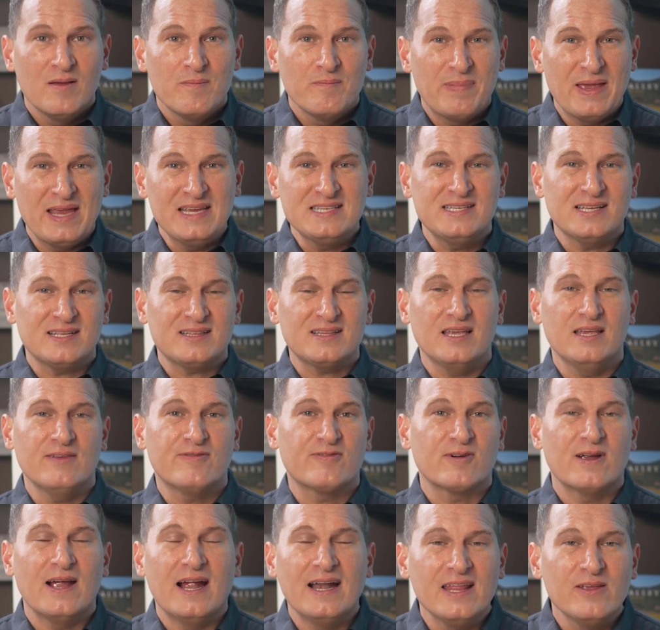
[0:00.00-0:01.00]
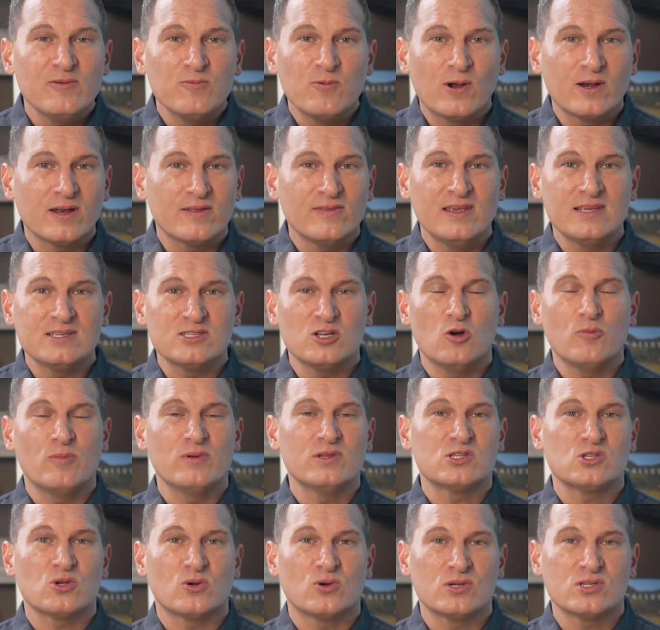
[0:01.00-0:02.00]
Basically, for any one of these
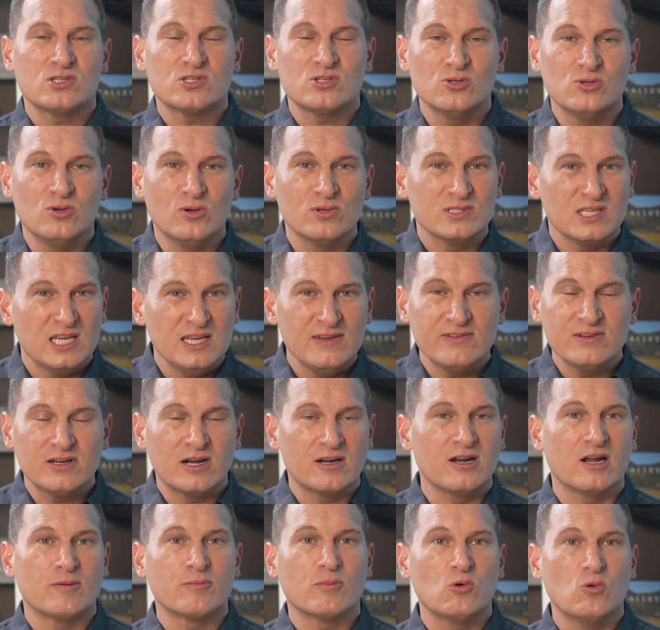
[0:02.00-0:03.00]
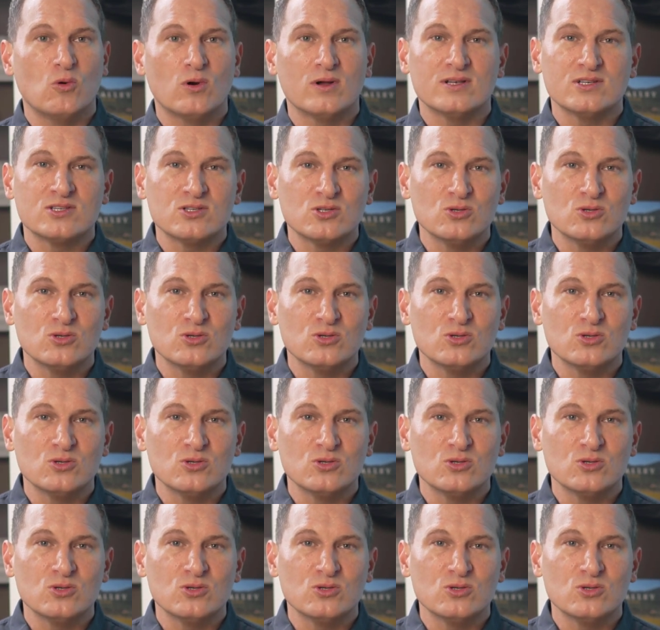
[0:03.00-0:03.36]
open source tools, even our number 1